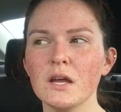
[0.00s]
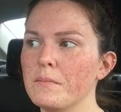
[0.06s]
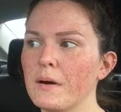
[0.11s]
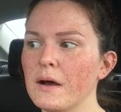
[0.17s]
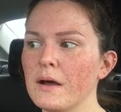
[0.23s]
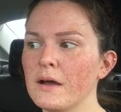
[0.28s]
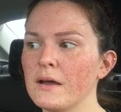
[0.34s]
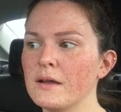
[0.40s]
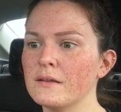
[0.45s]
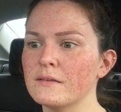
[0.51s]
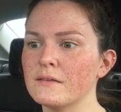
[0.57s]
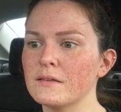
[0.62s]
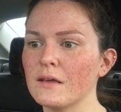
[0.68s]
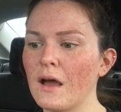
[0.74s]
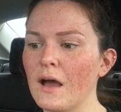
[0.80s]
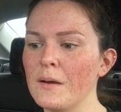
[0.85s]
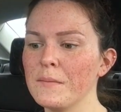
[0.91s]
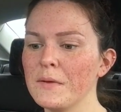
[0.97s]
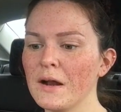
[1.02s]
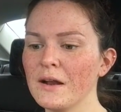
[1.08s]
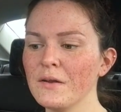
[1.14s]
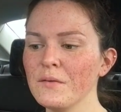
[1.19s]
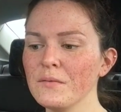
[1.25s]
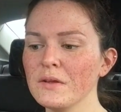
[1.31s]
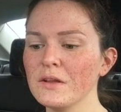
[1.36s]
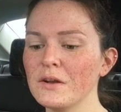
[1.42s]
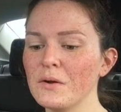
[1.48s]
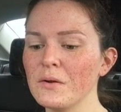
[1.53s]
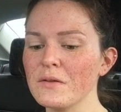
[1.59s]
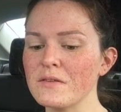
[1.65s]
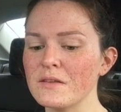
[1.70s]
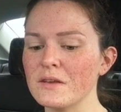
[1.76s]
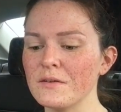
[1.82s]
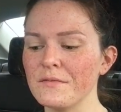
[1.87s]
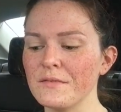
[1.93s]
But I mean, I didn't really
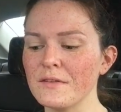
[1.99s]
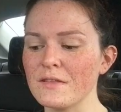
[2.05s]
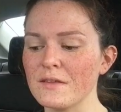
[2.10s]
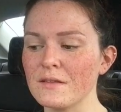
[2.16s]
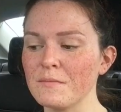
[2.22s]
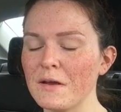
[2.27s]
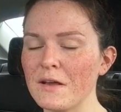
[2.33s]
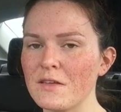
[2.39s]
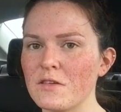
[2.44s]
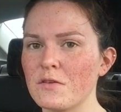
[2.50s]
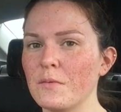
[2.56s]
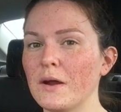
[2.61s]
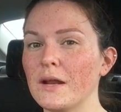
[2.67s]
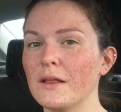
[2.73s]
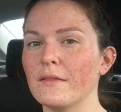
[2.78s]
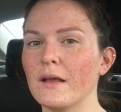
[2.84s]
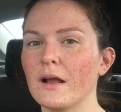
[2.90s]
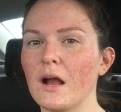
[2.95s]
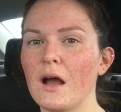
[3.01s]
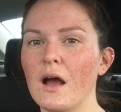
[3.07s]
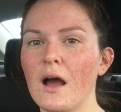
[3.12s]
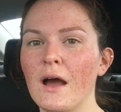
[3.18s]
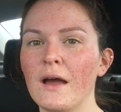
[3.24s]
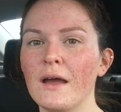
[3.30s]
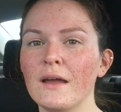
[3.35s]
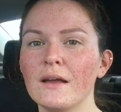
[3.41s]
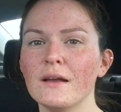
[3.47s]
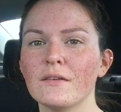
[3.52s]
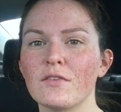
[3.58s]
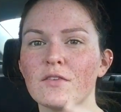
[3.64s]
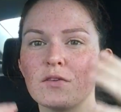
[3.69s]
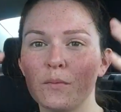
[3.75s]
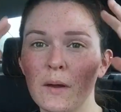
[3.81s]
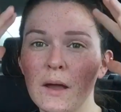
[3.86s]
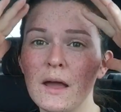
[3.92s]
notice a difference in my sweating. Like, I
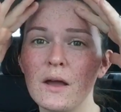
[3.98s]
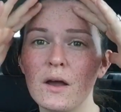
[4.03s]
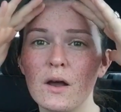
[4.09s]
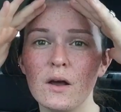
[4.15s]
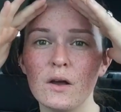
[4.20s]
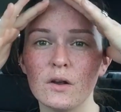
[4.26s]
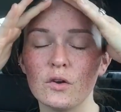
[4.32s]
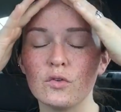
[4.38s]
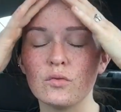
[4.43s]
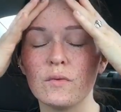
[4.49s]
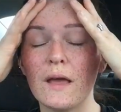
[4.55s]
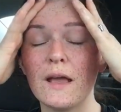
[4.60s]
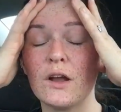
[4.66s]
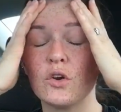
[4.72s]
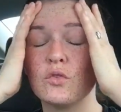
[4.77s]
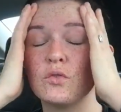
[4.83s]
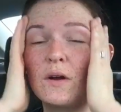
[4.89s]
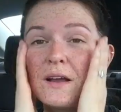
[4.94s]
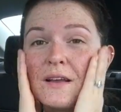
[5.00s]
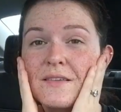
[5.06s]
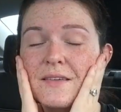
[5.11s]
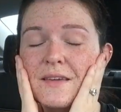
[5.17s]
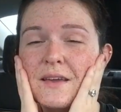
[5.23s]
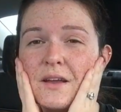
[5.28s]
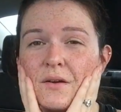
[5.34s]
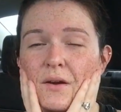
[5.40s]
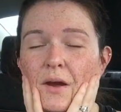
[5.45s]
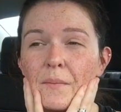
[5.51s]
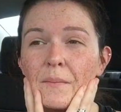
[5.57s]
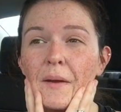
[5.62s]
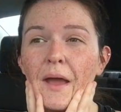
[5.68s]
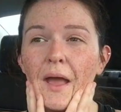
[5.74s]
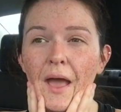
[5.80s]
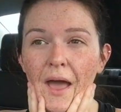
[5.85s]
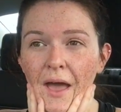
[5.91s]
sweat like crazy around
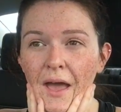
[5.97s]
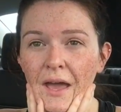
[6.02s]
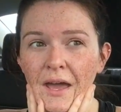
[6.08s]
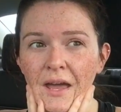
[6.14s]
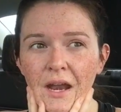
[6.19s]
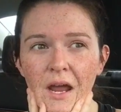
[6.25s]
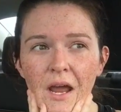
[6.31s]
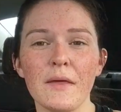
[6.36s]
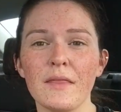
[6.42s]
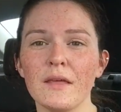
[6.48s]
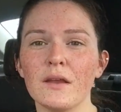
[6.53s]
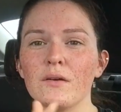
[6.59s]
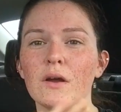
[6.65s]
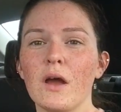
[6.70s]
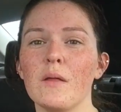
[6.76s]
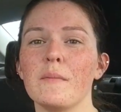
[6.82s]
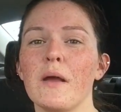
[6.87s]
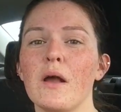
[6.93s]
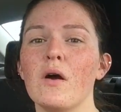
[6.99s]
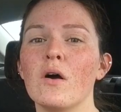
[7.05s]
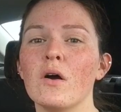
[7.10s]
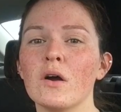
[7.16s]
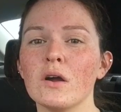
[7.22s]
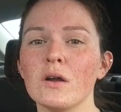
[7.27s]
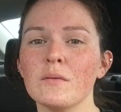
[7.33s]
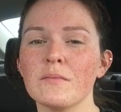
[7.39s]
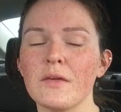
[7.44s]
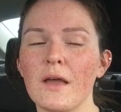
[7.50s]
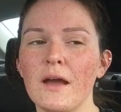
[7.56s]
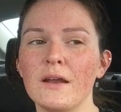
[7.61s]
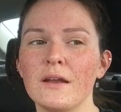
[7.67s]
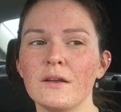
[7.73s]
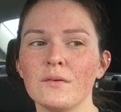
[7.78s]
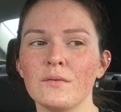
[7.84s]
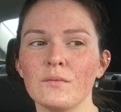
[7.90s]
my head and then around my arms. I
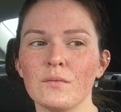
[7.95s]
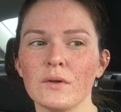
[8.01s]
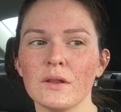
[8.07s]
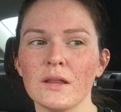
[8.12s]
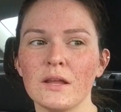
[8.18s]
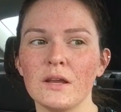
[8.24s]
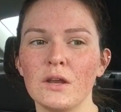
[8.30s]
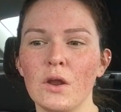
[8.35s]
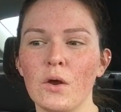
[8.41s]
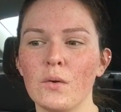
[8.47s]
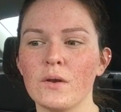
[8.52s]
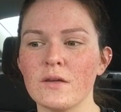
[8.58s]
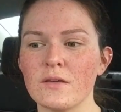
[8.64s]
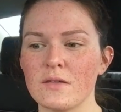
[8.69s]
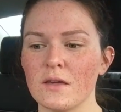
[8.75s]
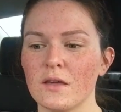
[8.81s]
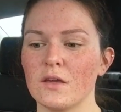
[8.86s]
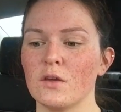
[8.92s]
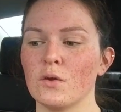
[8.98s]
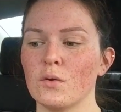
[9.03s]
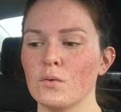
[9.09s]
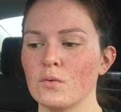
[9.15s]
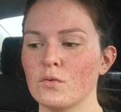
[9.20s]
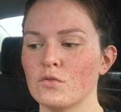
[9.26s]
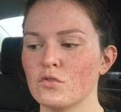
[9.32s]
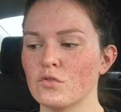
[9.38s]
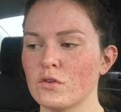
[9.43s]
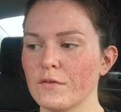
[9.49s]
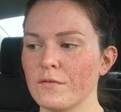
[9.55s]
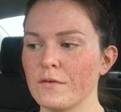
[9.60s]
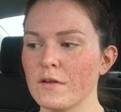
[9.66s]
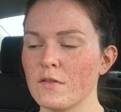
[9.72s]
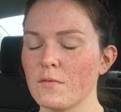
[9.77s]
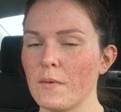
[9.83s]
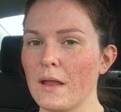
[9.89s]
didn't really notice a huge
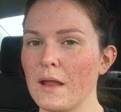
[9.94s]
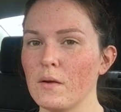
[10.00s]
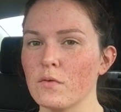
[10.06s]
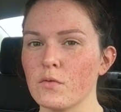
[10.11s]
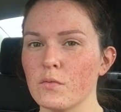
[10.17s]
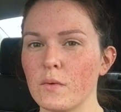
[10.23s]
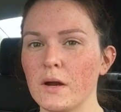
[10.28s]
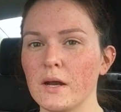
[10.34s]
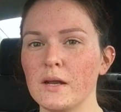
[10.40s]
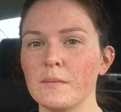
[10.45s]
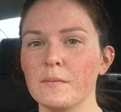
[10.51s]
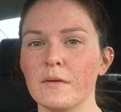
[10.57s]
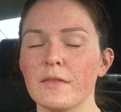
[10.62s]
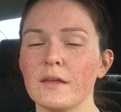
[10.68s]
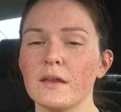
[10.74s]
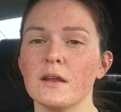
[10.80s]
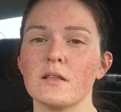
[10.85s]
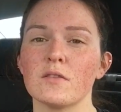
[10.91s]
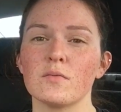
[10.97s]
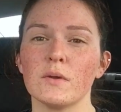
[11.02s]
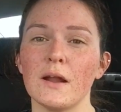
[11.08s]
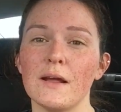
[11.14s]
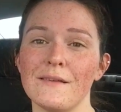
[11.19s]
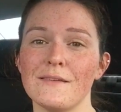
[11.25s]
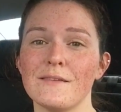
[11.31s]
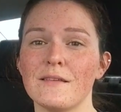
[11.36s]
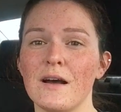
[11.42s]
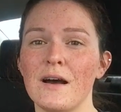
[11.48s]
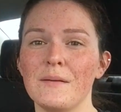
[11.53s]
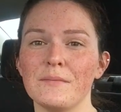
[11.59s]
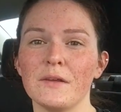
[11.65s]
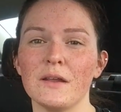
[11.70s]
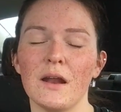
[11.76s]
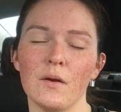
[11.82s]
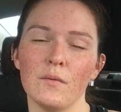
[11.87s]
difference while I was running, but then it's when I
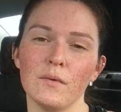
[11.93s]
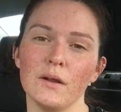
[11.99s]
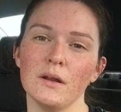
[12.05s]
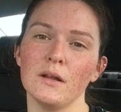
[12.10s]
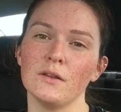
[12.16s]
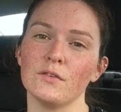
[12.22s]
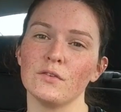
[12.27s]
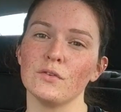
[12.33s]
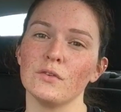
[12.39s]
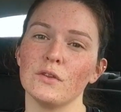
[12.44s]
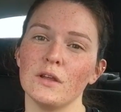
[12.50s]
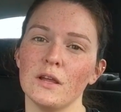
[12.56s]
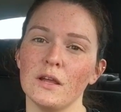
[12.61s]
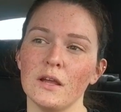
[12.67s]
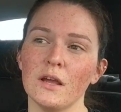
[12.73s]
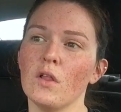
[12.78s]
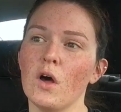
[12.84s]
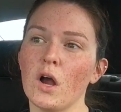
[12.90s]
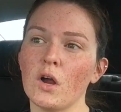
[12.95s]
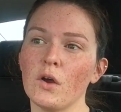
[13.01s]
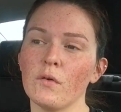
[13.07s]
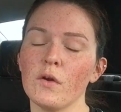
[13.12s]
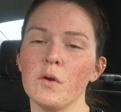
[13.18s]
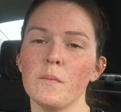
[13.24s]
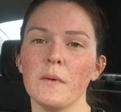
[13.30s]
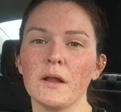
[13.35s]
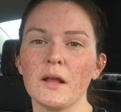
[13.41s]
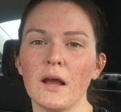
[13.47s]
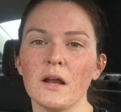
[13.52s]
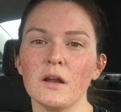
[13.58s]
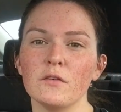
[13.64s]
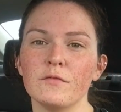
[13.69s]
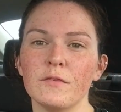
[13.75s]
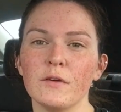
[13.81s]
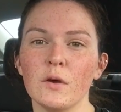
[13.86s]
stopped and I went into the locker room and
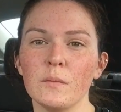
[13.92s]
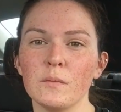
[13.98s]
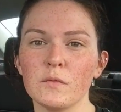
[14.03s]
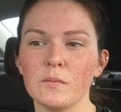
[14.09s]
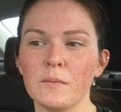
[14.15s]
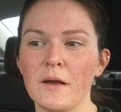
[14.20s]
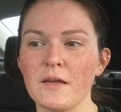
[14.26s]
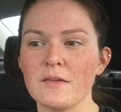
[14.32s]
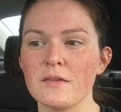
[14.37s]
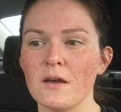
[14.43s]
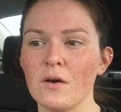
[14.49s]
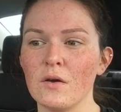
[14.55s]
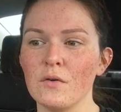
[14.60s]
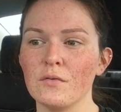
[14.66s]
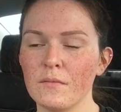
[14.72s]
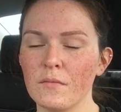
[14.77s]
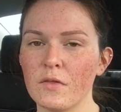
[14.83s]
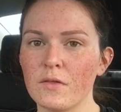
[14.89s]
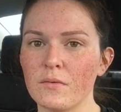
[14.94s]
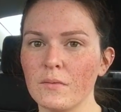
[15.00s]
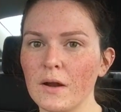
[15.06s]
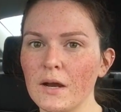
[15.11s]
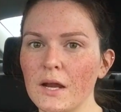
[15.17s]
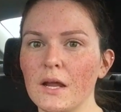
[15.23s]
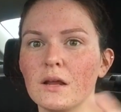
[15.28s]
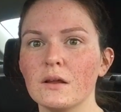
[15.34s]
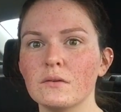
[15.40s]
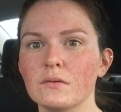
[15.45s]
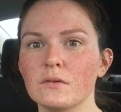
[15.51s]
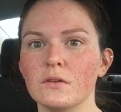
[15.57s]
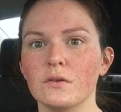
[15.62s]
kind of filmed myself sweating.